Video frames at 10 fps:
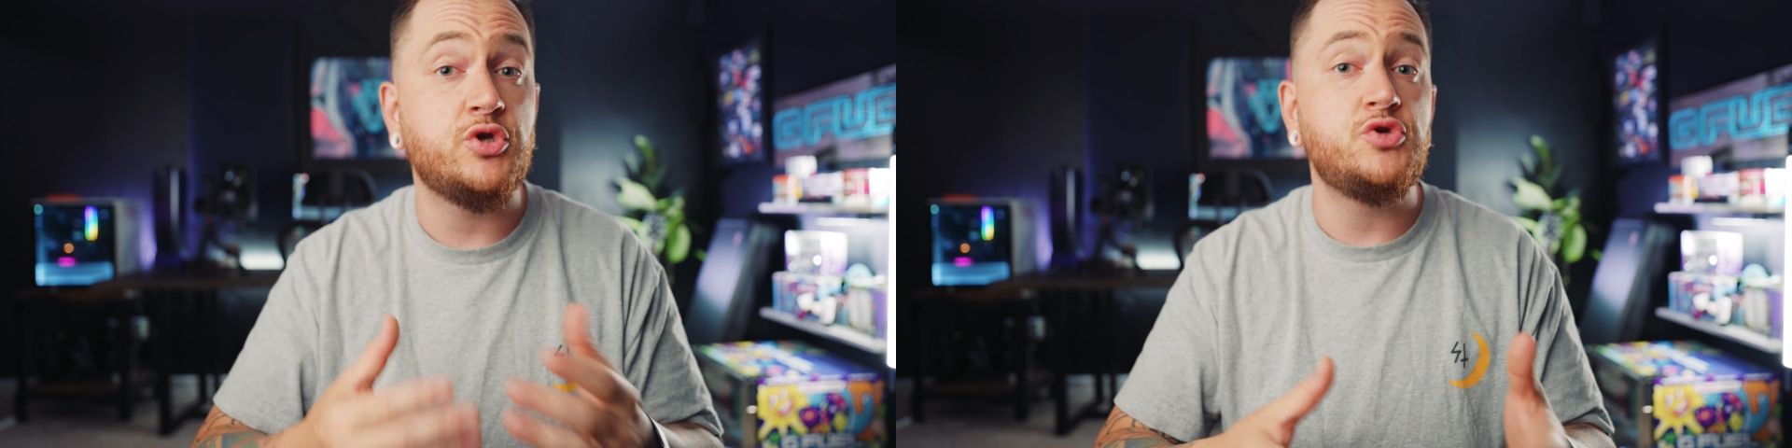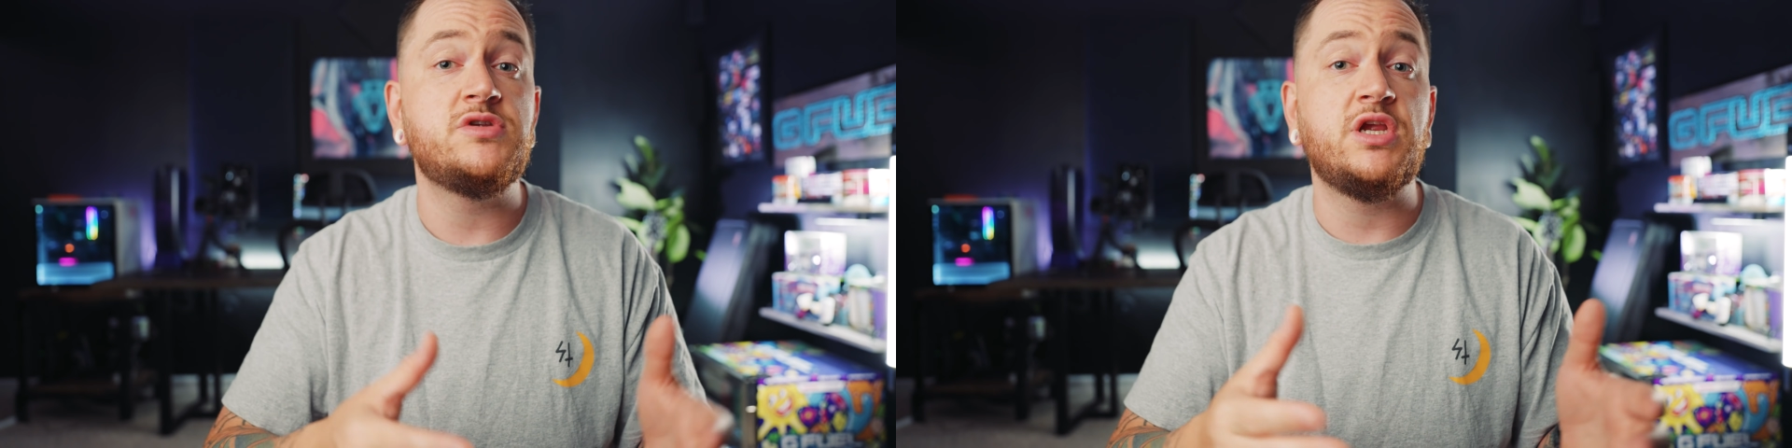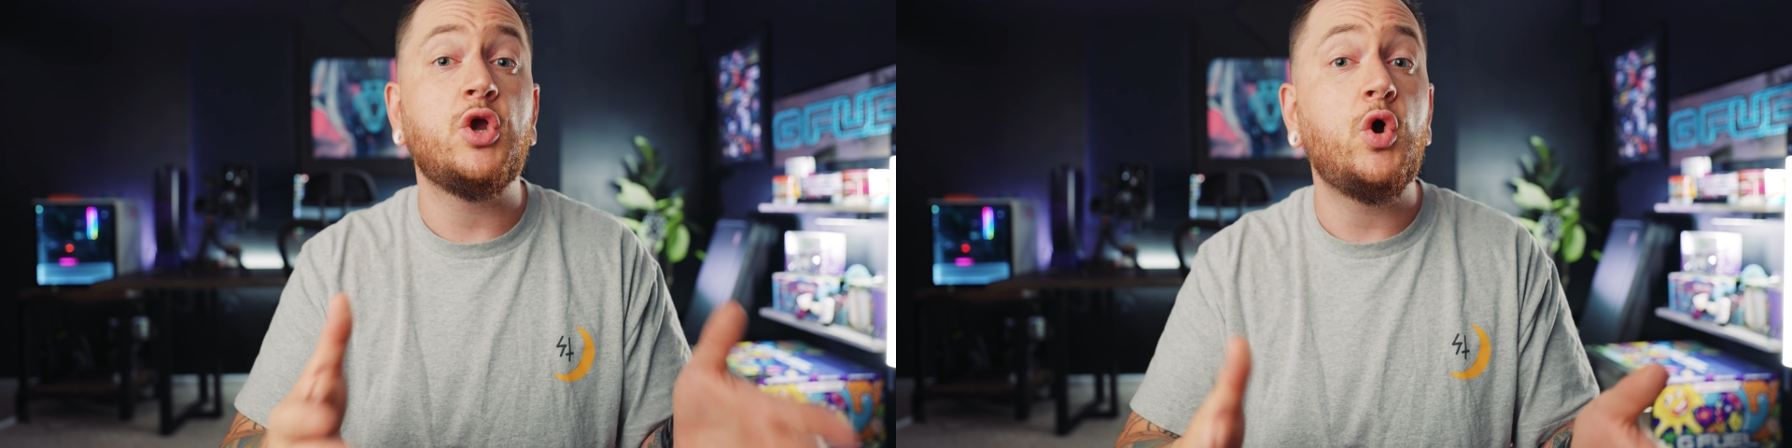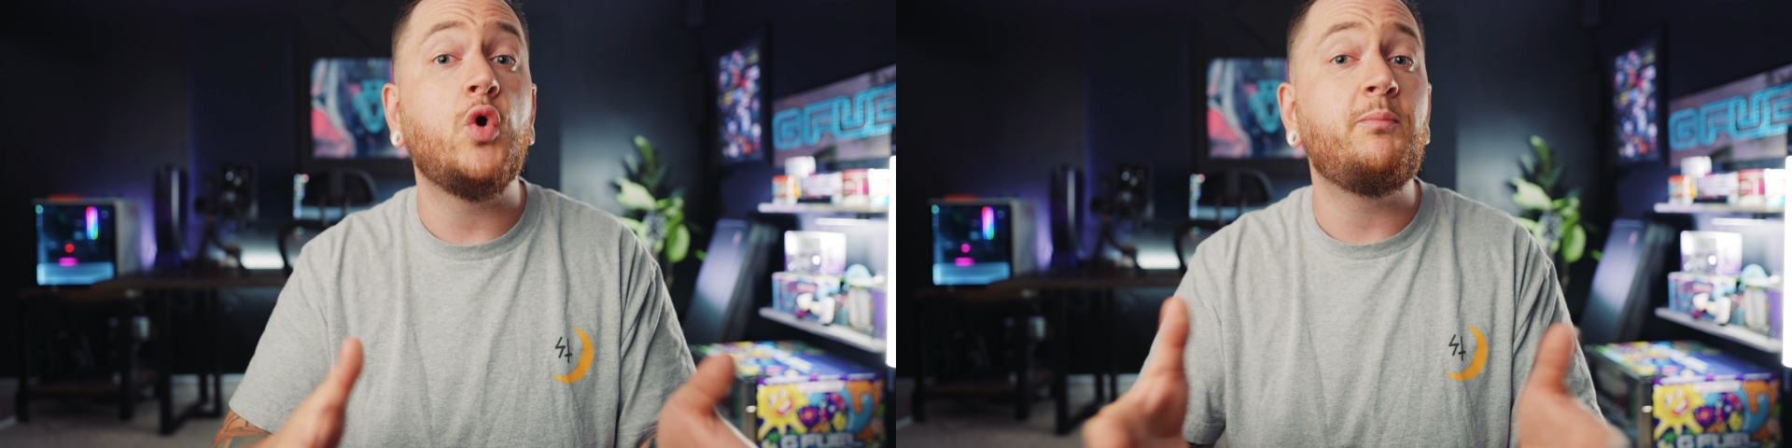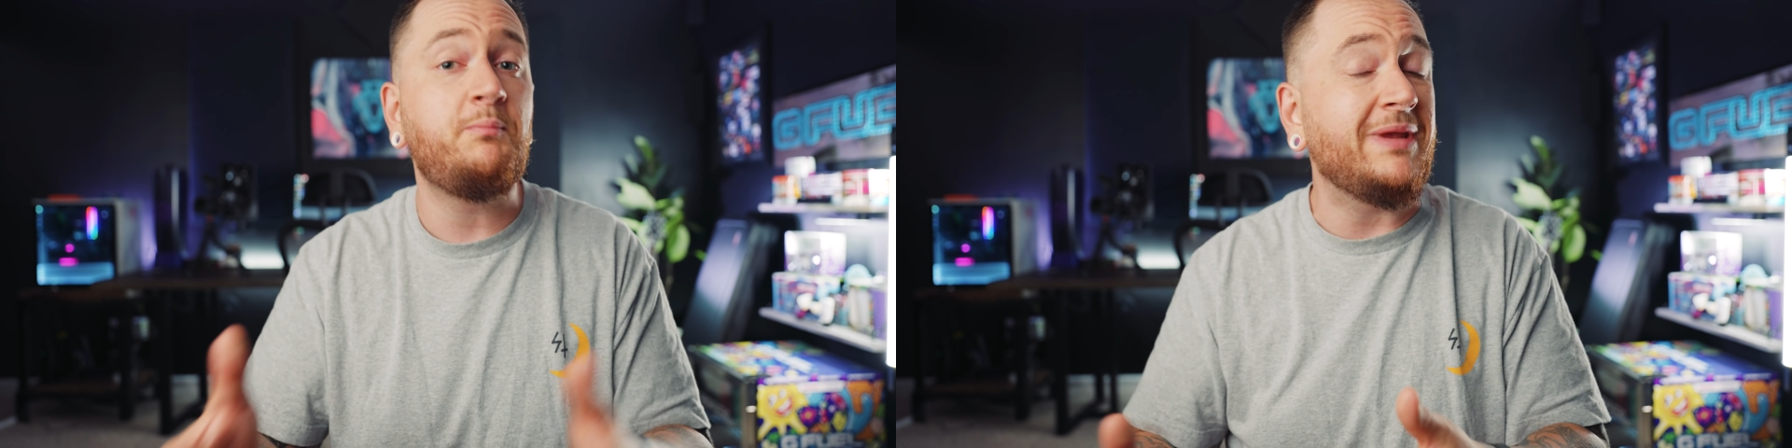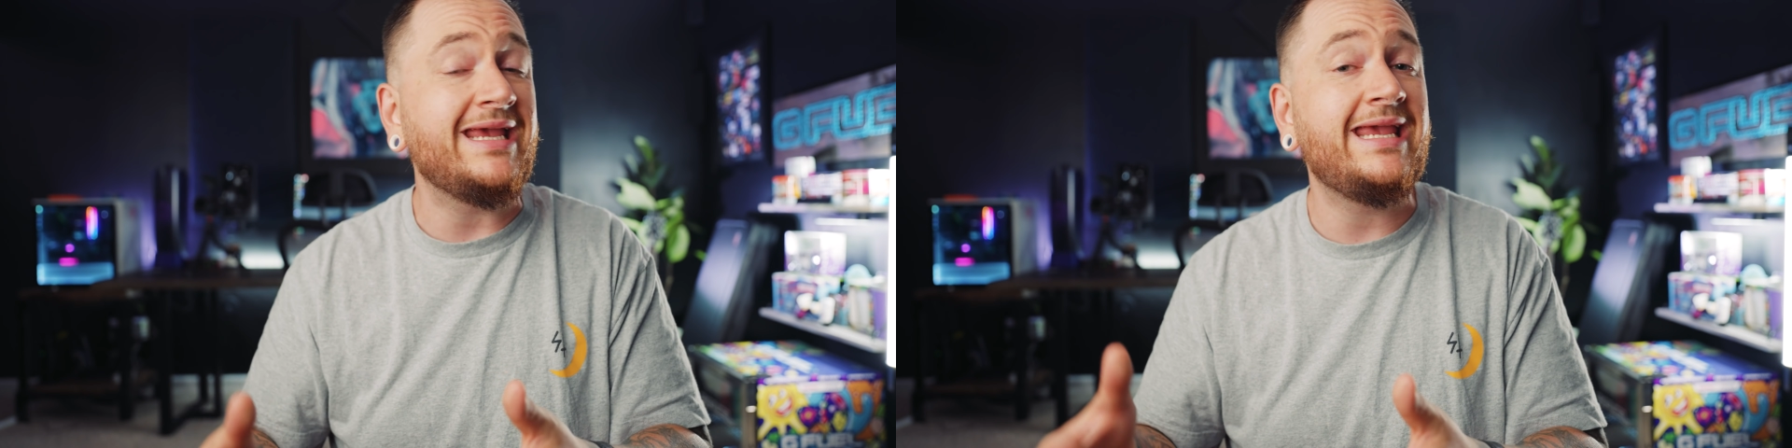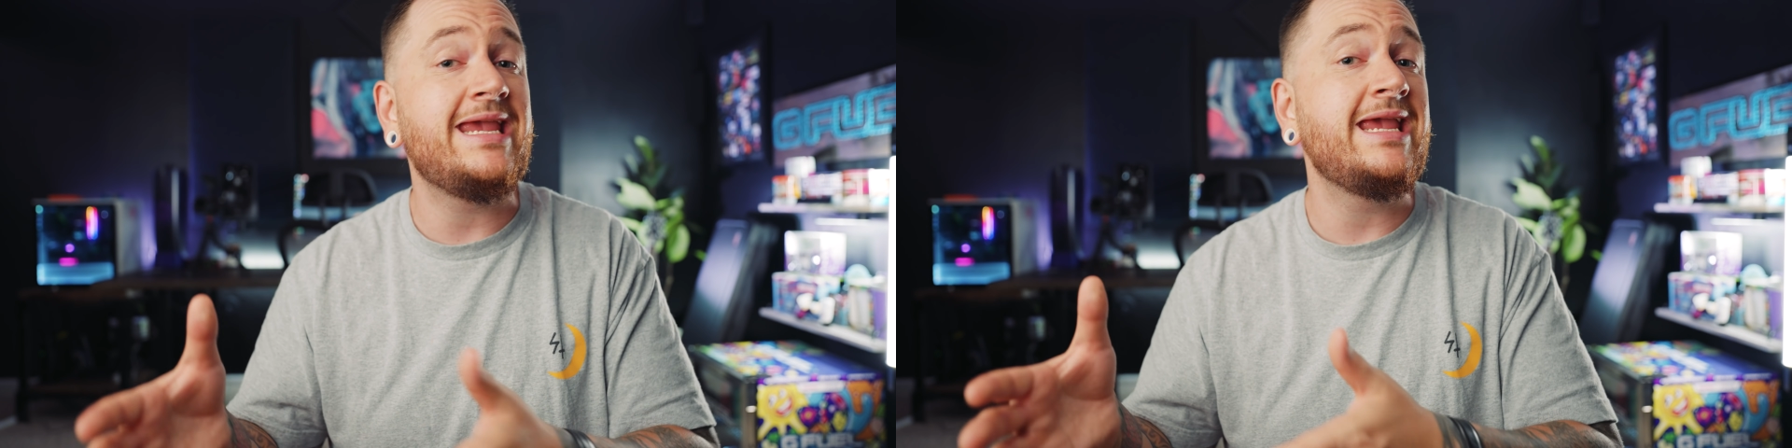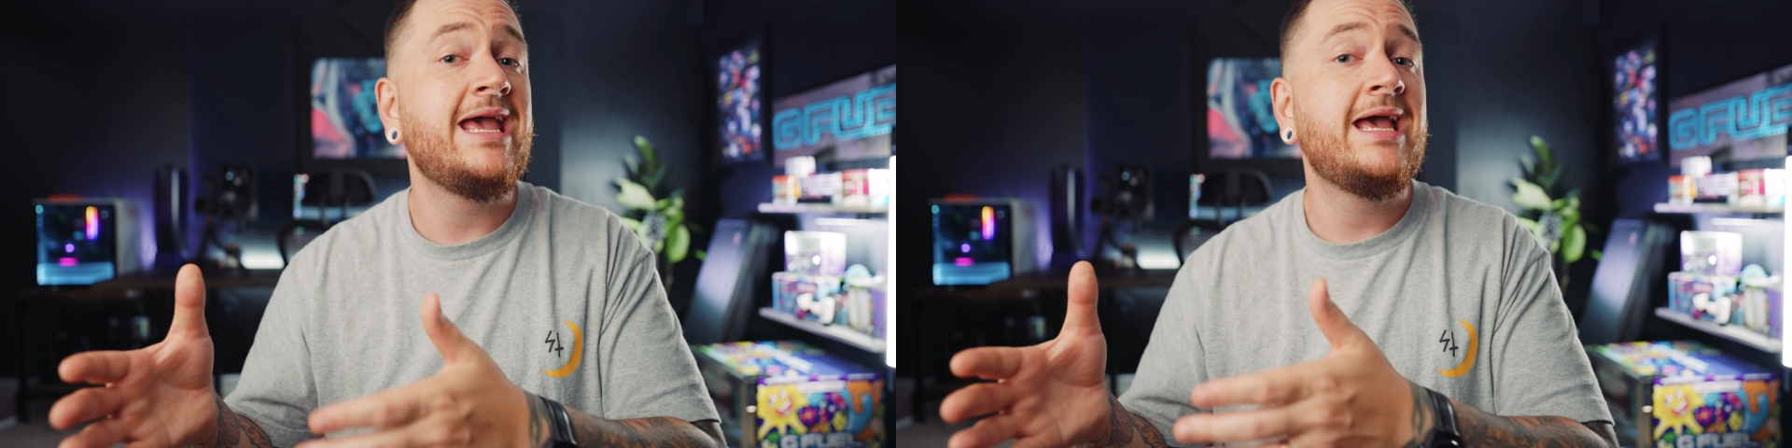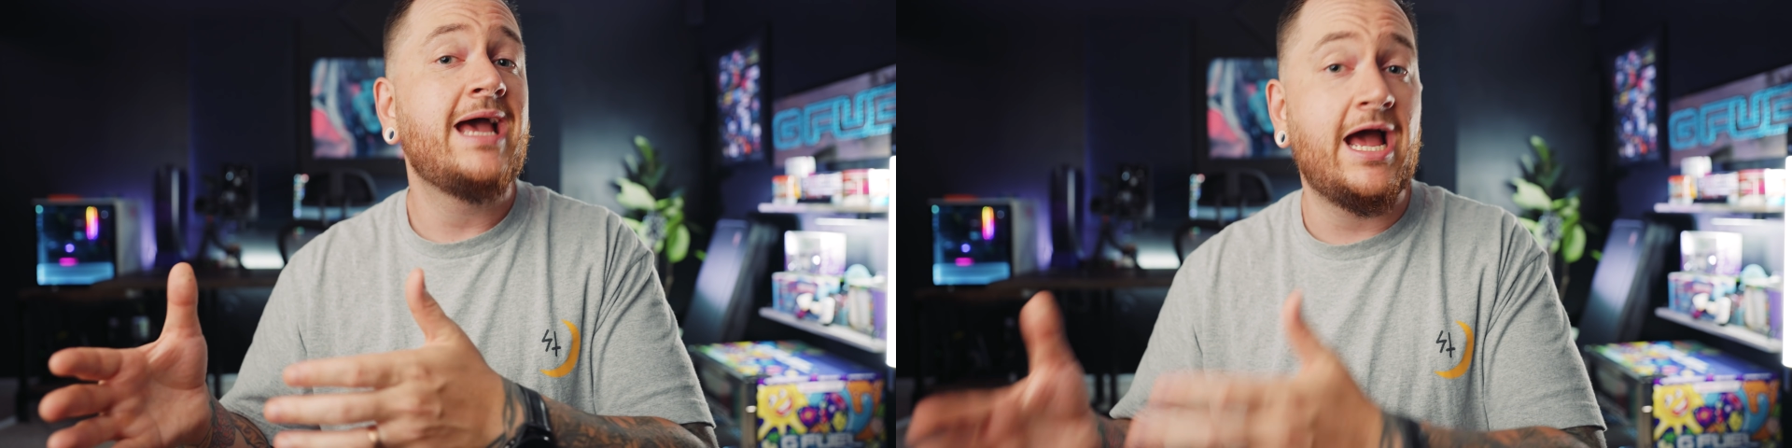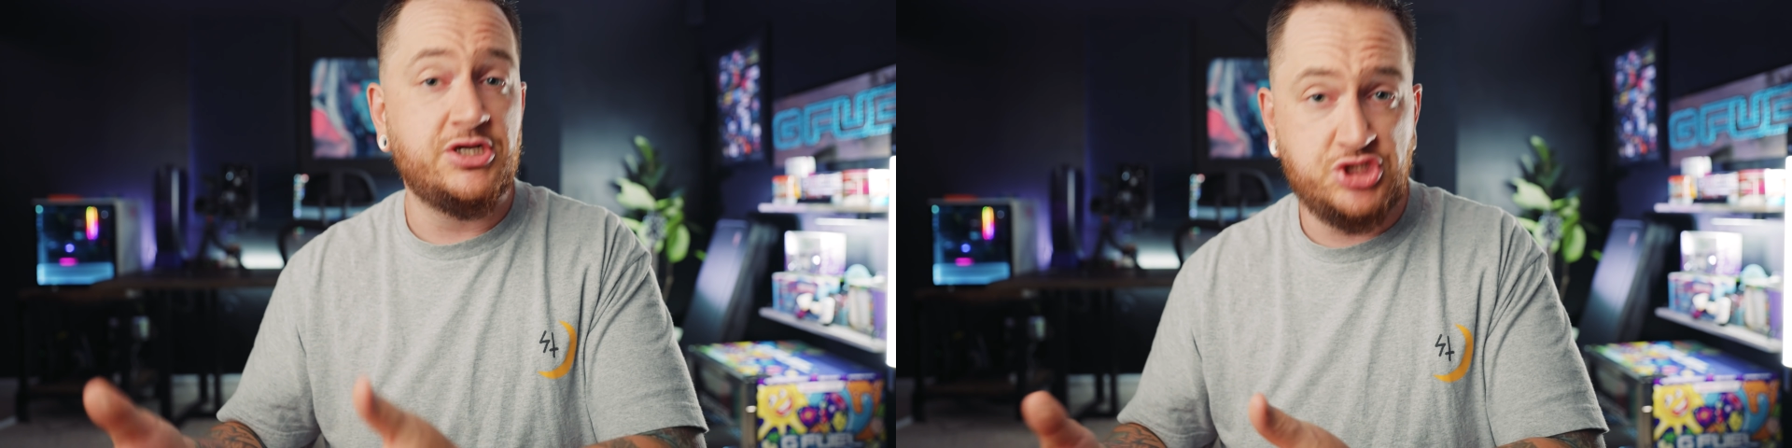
or using code BIGGIE at